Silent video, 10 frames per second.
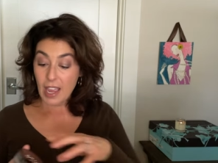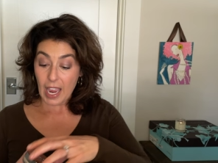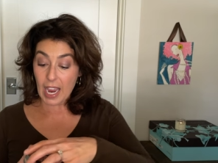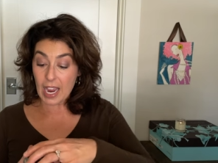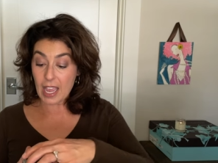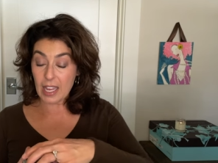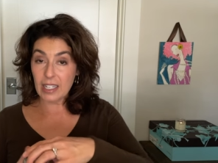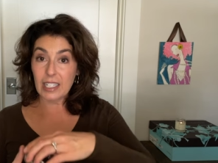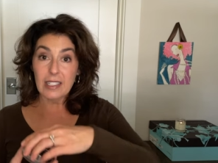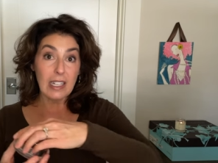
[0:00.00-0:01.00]
And
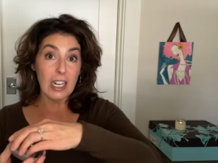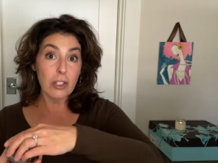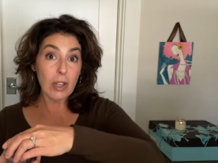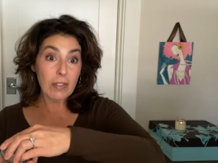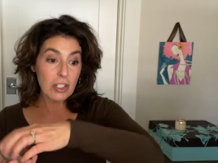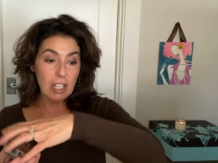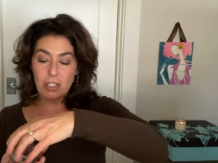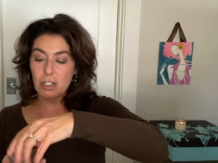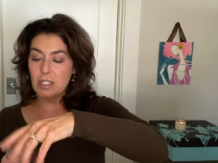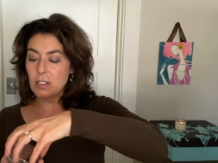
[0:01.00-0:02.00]
like I said, I do have the shade
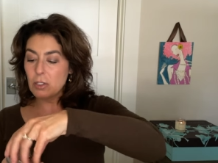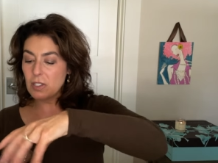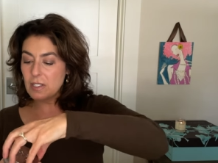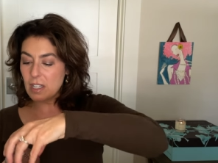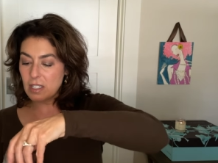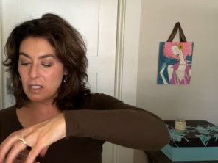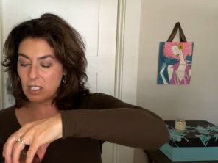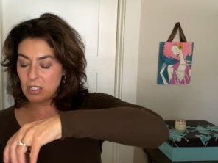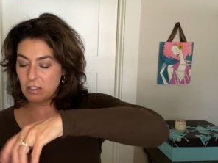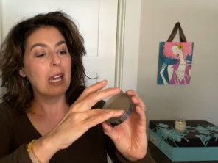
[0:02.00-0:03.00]

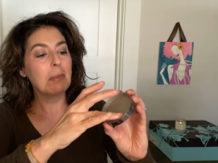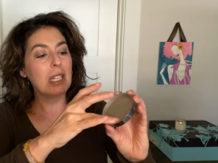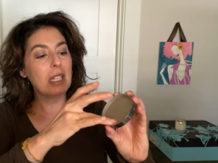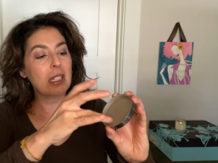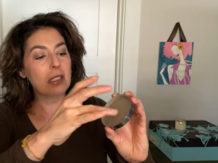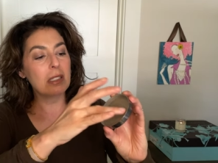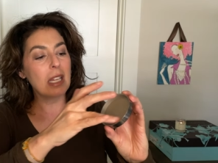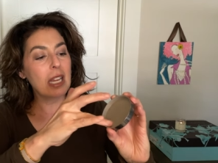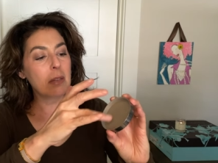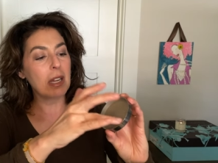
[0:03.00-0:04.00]
Translucent. I'm gonna
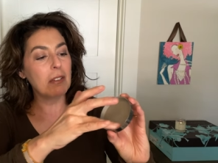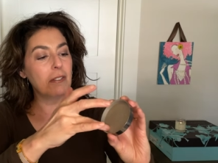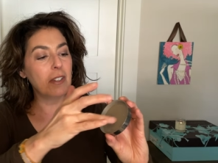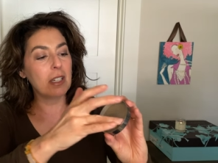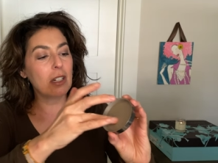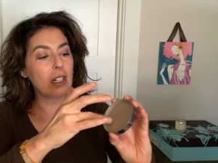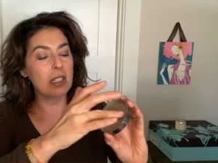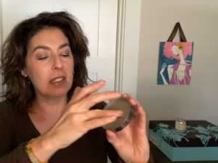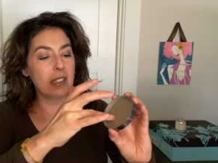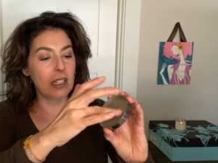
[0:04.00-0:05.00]
take my finger
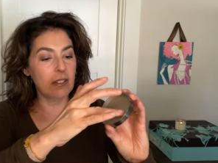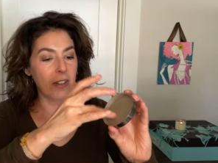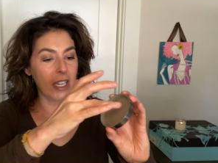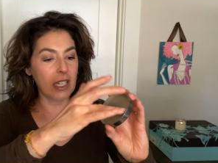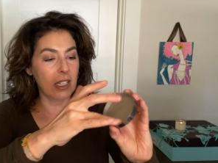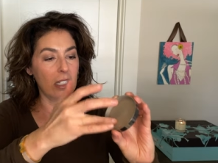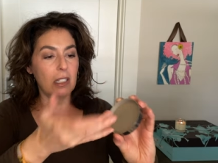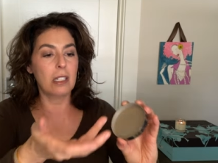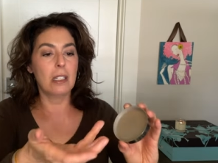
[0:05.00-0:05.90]
and see if I can